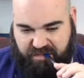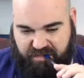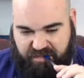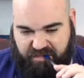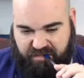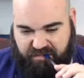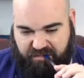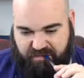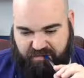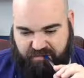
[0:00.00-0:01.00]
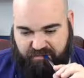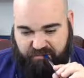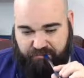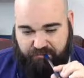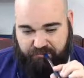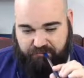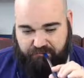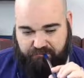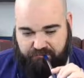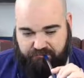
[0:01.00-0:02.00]

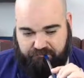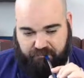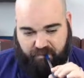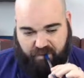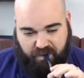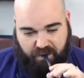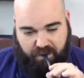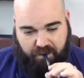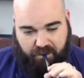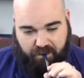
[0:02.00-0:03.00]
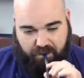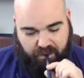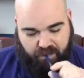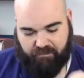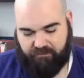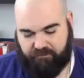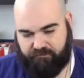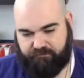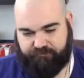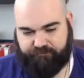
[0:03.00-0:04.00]

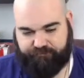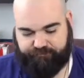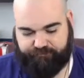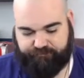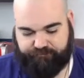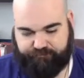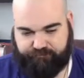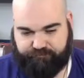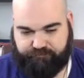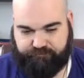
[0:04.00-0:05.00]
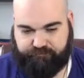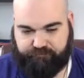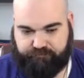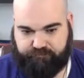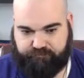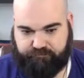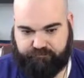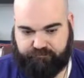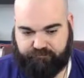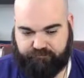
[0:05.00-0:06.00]

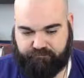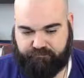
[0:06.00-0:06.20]
The person shown says nothing.